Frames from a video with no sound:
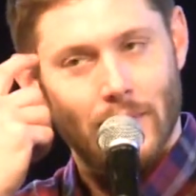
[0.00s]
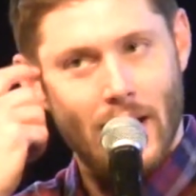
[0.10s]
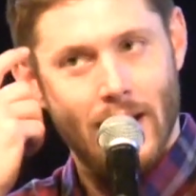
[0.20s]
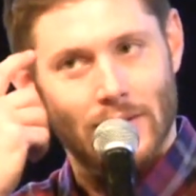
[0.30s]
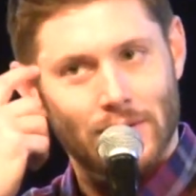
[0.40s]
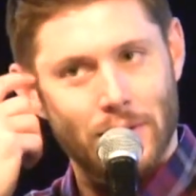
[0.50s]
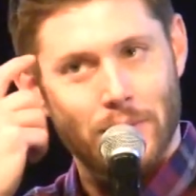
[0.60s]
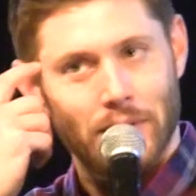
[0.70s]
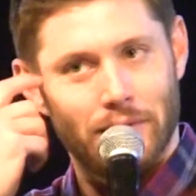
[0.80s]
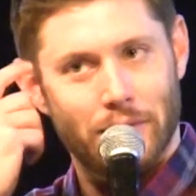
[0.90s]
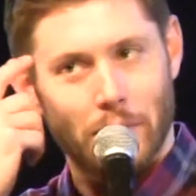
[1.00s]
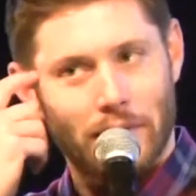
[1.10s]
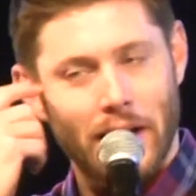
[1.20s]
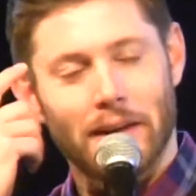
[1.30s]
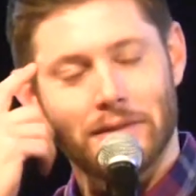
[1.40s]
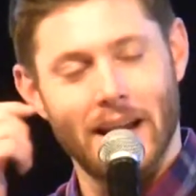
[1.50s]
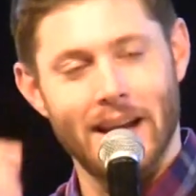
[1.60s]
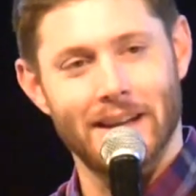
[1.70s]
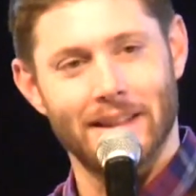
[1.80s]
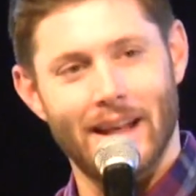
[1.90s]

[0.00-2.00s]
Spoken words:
And so we've kind of taken